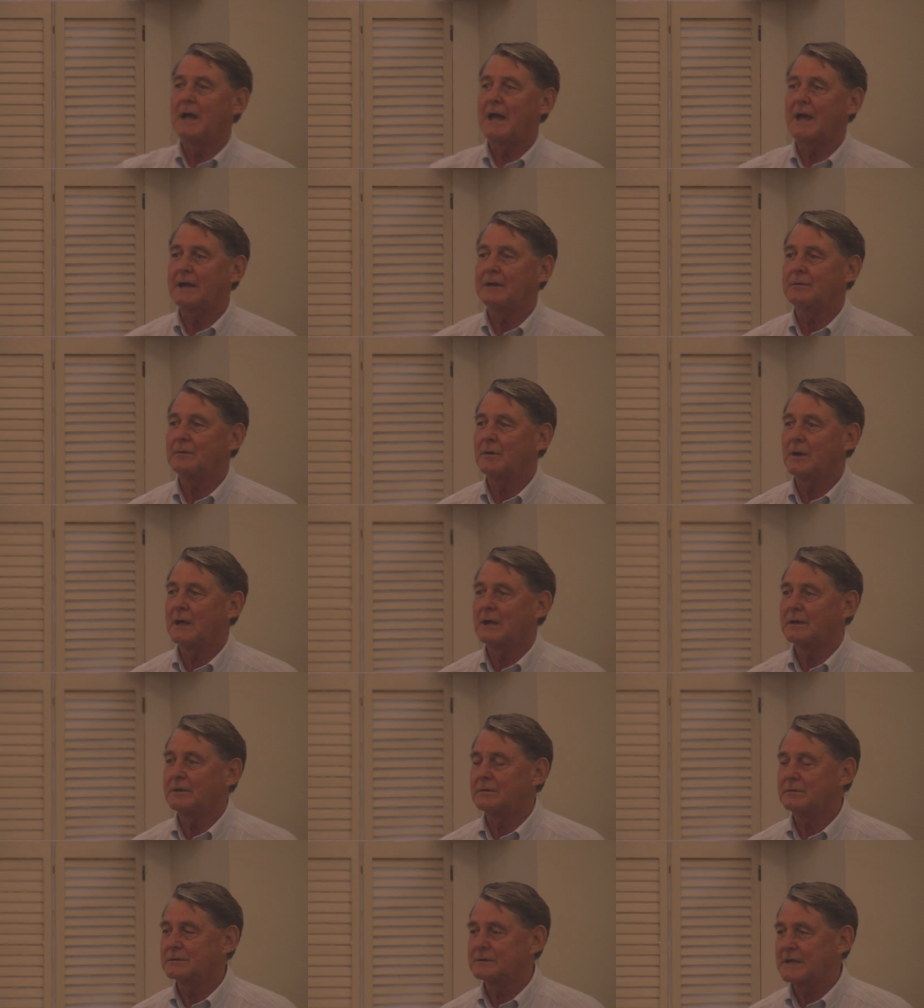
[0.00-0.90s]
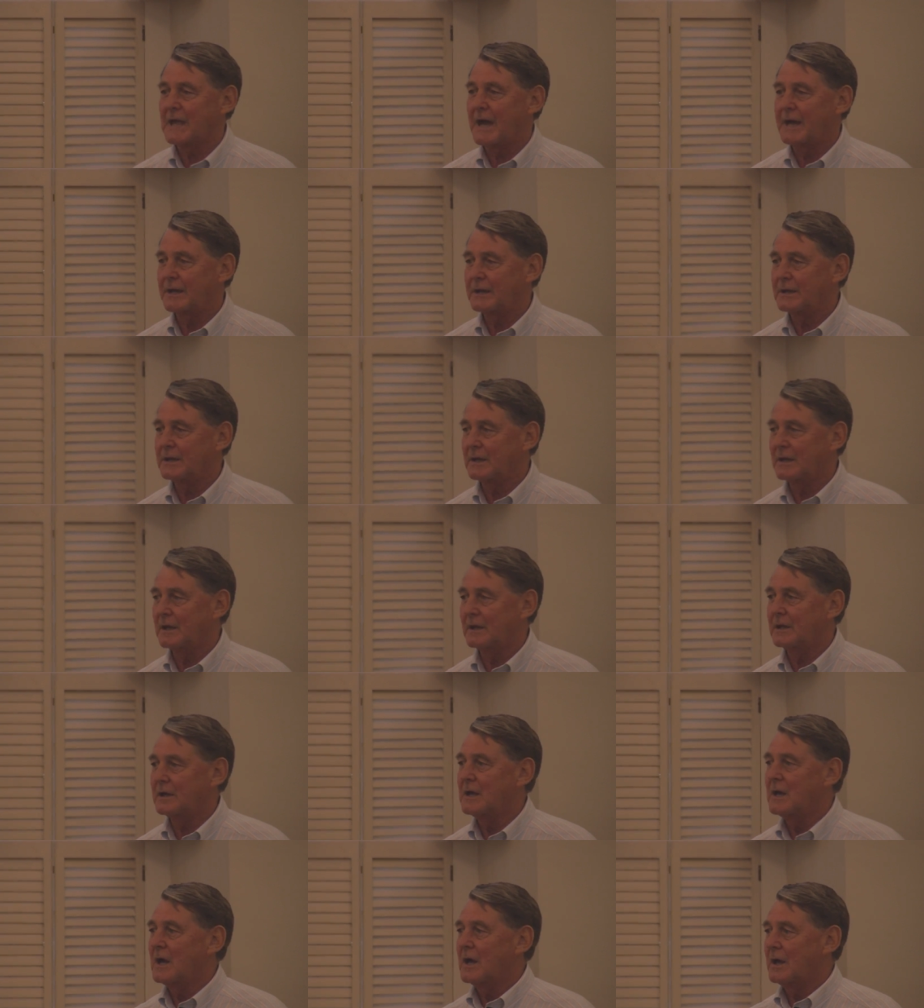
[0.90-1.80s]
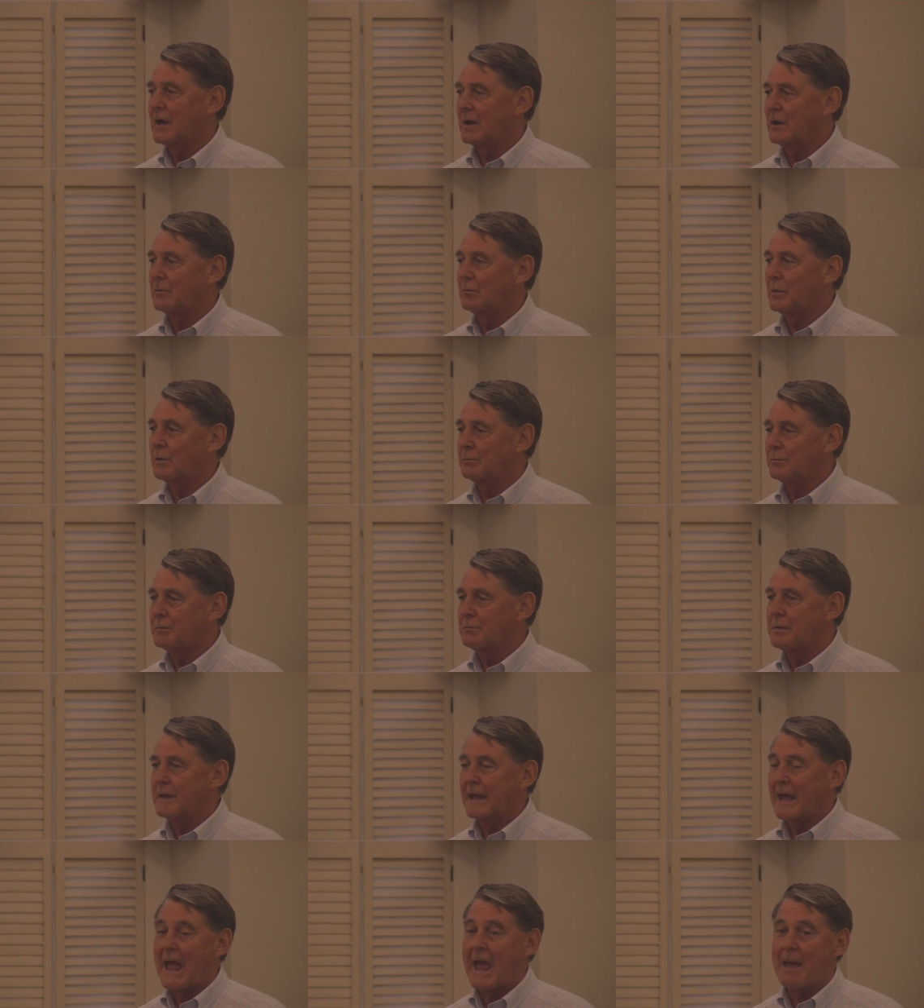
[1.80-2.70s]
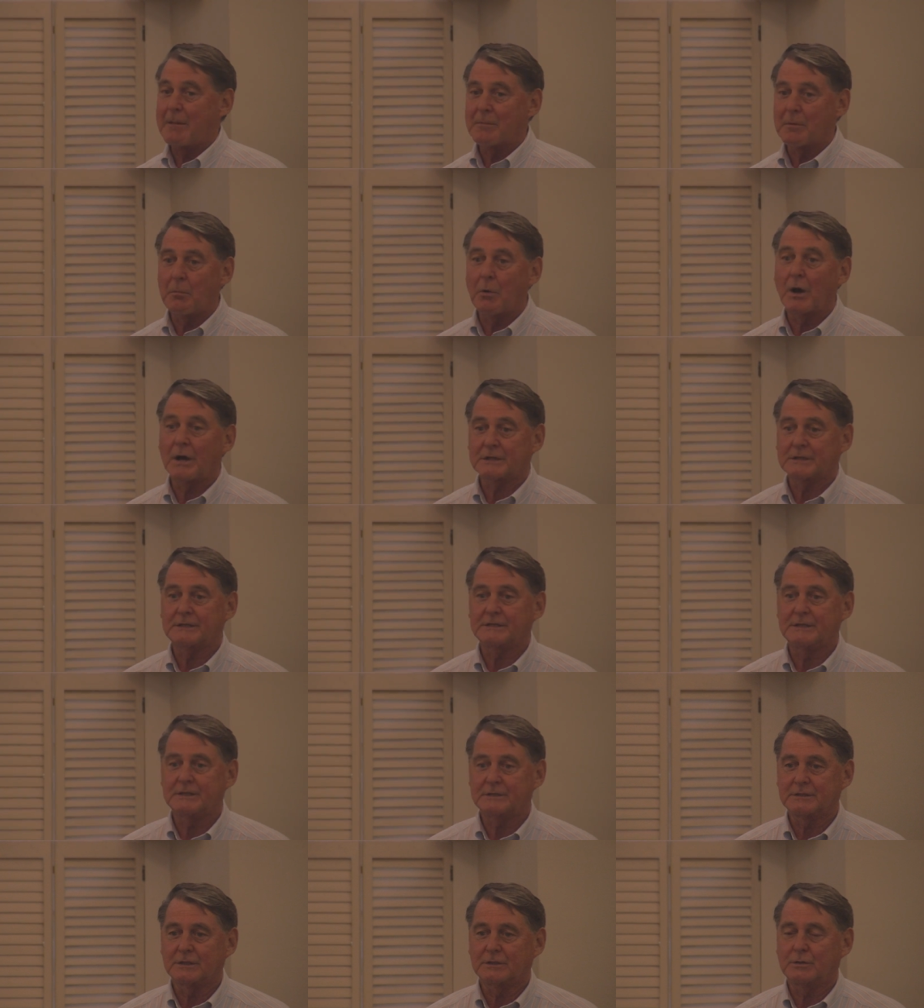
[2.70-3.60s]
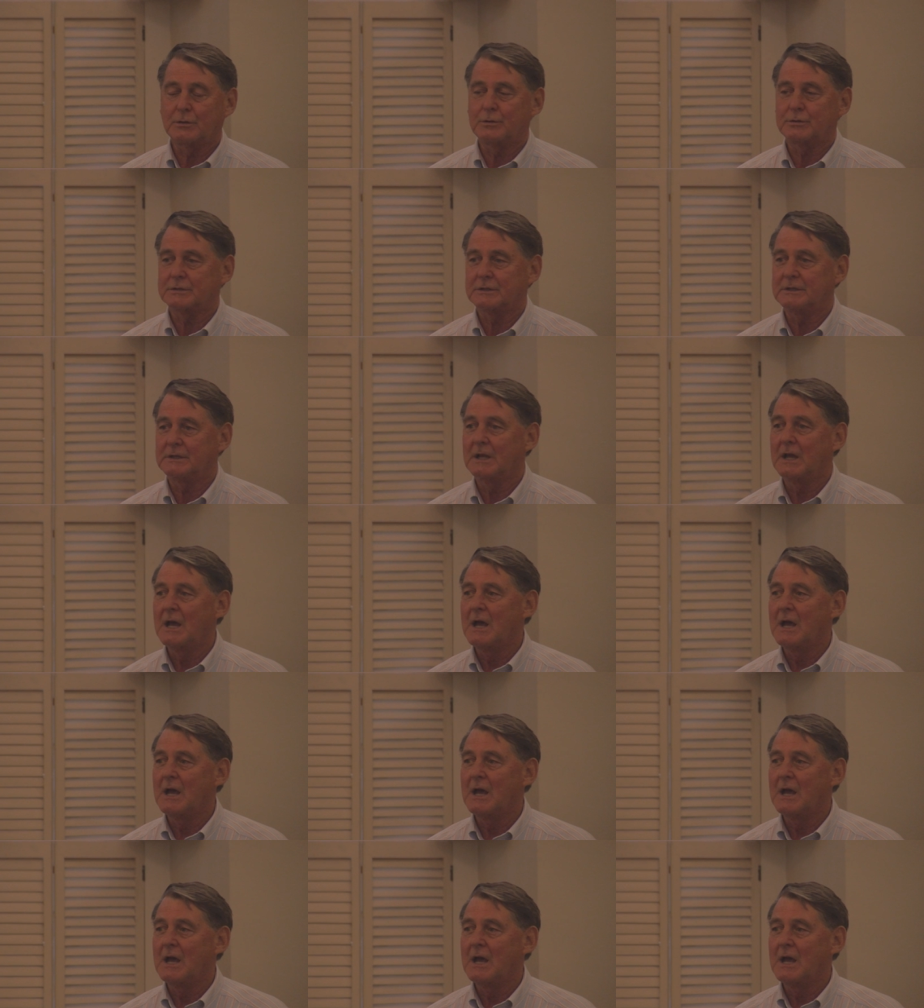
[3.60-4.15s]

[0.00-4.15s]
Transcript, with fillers: and, and started uh, uh, what became a Boston institution.